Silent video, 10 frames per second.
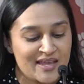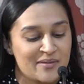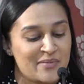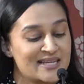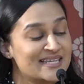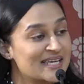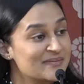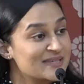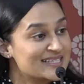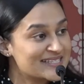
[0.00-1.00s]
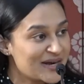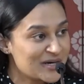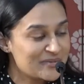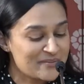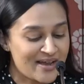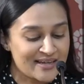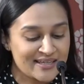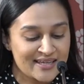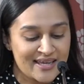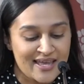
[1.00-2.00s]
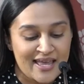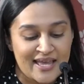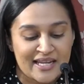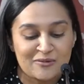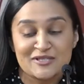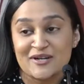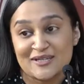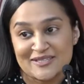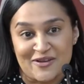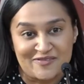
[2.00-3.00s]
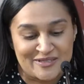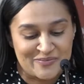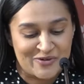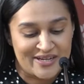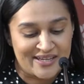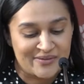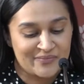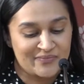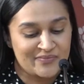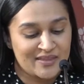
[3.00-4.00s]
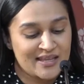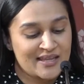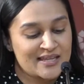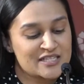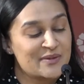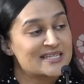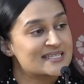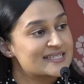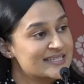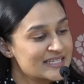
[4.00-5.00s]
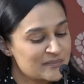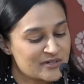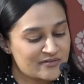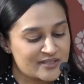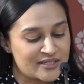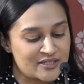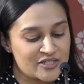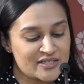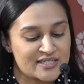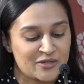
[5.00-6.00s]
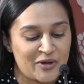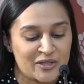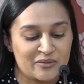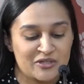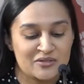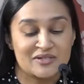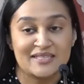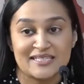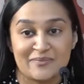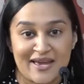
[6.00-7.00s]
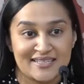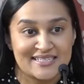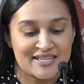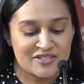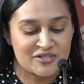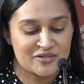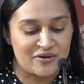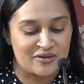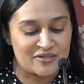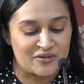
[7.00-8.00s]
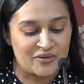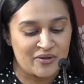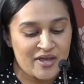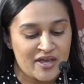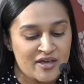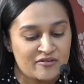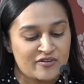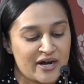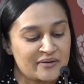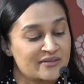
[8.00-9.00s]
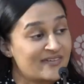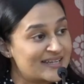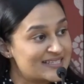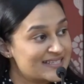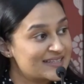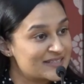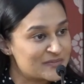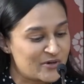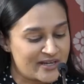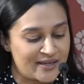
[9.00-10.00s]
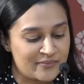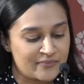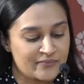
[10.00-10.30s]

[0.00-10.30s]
My name is Zara Bimani, and I will start us off this morning. It is my distinct privilege to welcome you to the Smiley Centre Toronto for our event this morning.